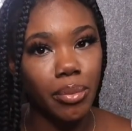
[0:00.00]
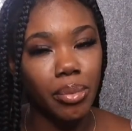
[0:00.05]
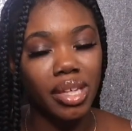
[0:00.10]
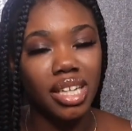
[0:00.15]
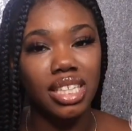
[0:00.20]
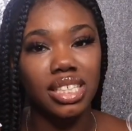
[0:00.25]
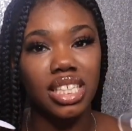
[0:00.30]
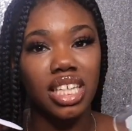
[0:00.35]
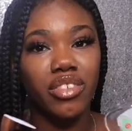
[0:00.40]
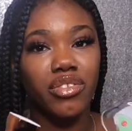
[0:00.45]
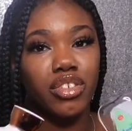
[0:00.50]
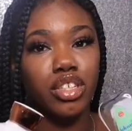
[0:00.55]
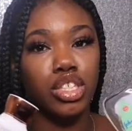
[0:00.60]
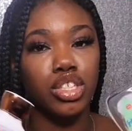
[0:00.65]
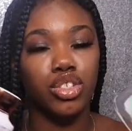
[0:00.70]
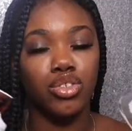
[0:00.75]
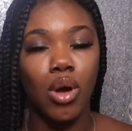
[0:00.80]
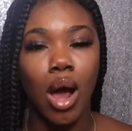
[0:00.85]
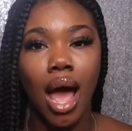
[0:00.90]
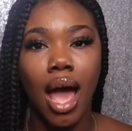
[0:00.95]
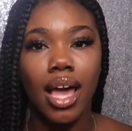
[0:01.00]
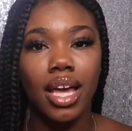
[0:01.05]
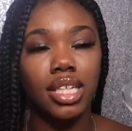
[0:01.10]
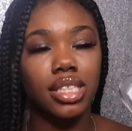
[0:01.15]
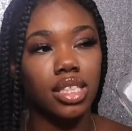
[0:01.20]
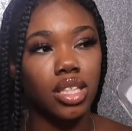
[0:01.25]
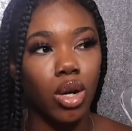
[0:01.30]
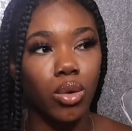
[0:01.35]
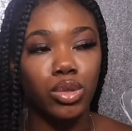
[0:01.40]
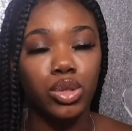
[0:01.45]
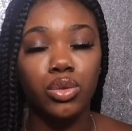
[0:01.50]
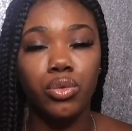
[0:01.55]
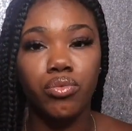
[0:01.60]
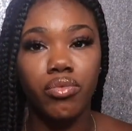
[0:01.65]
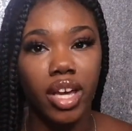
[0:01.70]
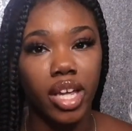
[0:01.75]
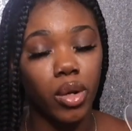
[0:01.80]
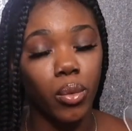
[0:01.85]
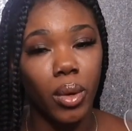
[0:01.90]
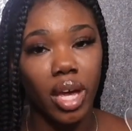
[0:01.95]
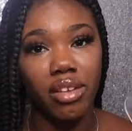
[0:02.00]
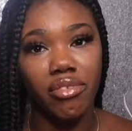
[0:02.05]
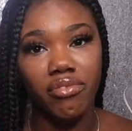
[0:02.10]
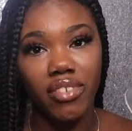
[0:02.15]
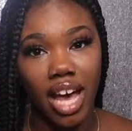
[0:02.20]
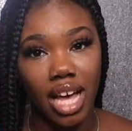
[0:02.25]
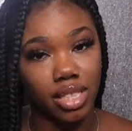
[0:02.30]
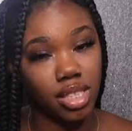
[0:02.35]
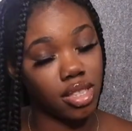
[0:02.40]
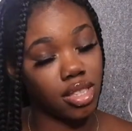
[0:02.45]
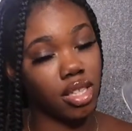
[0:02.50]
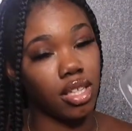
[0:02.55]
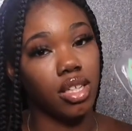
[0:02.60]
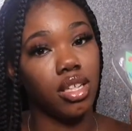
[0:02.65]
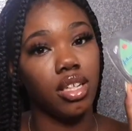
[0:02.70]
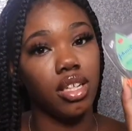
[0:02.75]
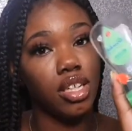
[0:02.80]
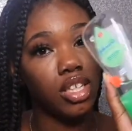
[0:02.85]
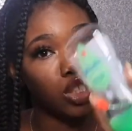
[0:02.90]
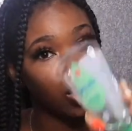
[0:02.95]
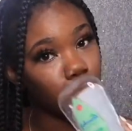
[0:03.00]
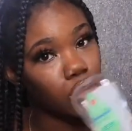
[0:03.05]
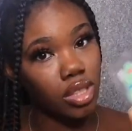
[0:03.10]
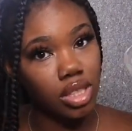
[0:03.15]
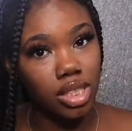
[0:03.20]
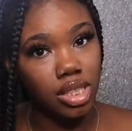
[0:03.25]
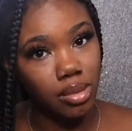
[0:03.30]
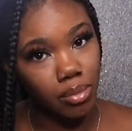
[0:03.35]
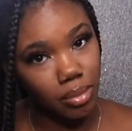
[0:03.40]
because if it's dry, it's going to fade away faster. Trust me.